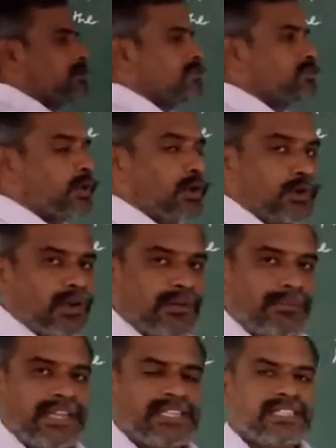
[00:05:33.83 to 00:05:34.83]
program
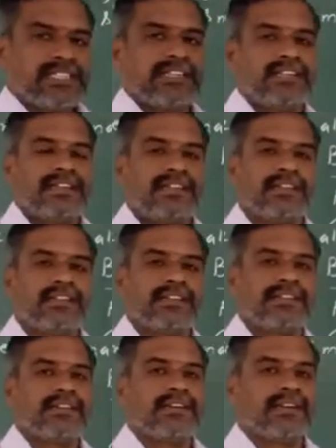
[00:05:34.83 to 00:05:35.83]
means
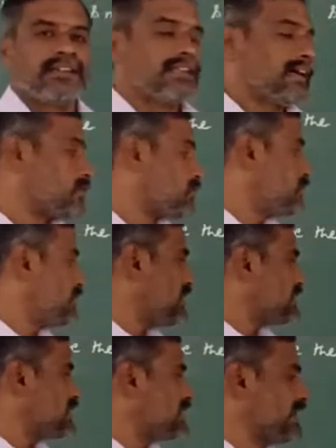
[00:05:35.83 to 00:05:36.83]
the
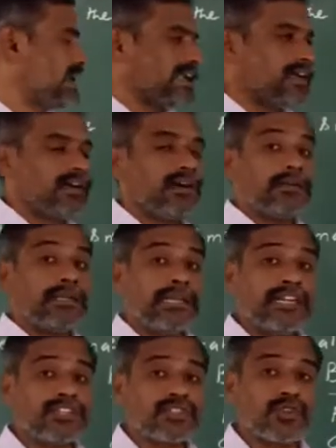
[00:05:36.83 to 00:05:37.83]
accumulated data
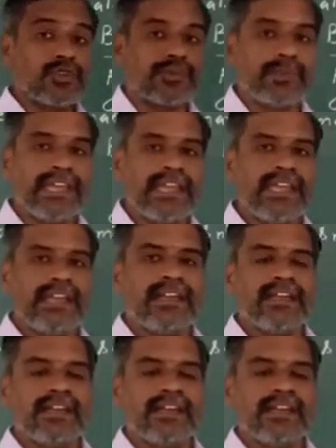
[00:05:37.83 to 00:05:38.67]
it should be